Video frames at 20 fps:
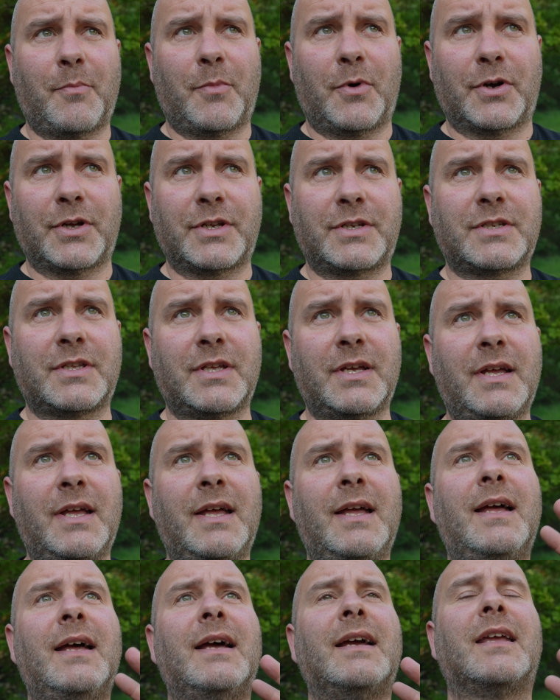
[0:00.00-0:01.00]
moist
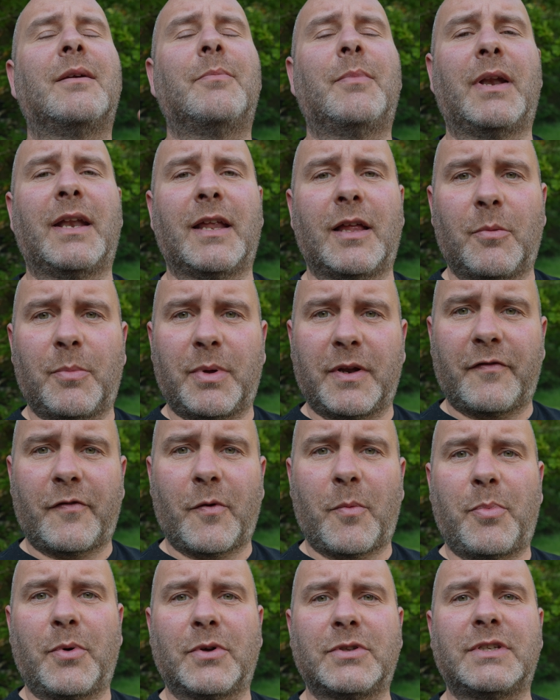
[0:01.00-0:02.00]
and give them a little bit of
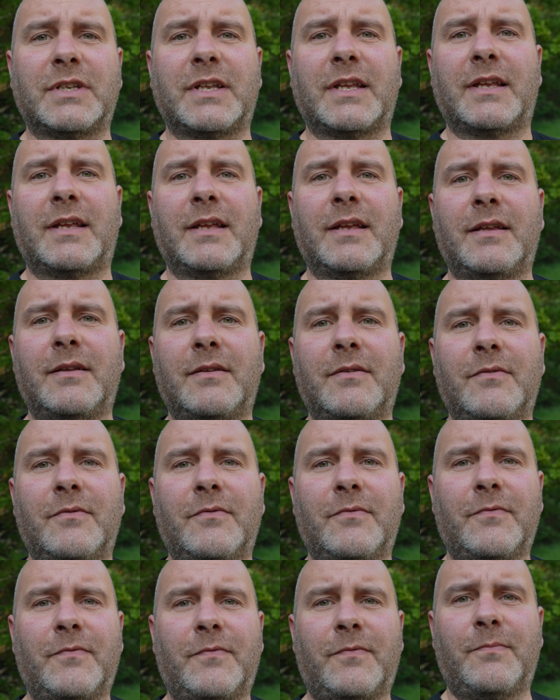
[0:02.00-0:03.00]
a buttery,
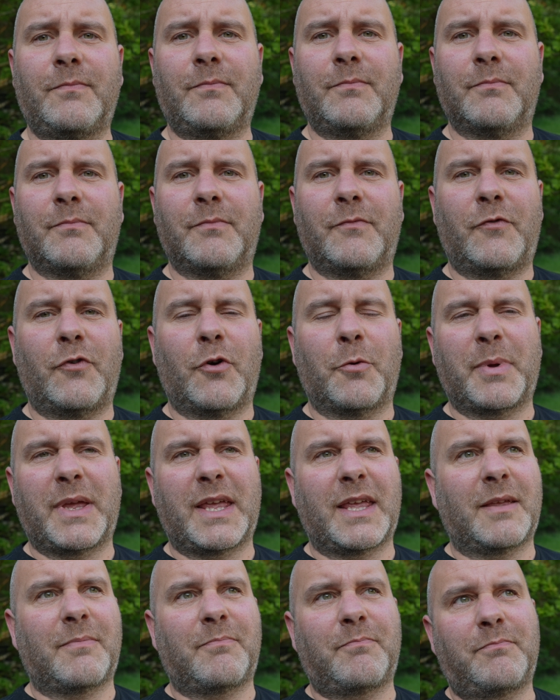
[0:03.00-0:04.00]

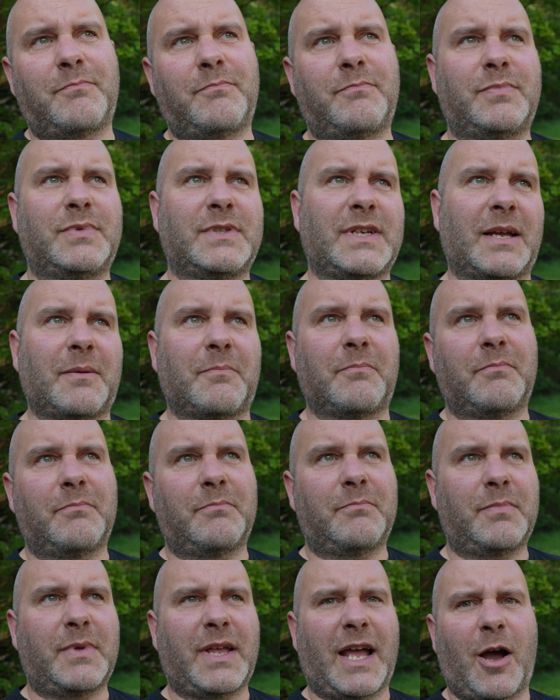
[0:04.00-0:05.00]
rubby type
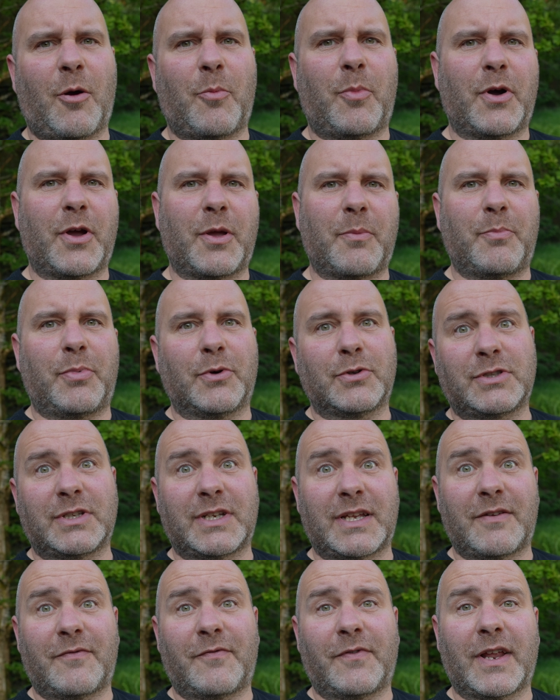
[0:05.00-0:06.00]
cowboy
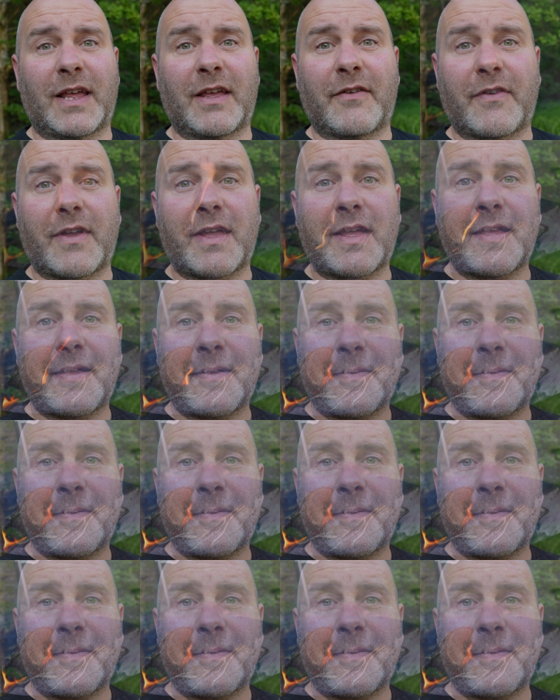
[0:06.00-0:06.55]
buttery flavour.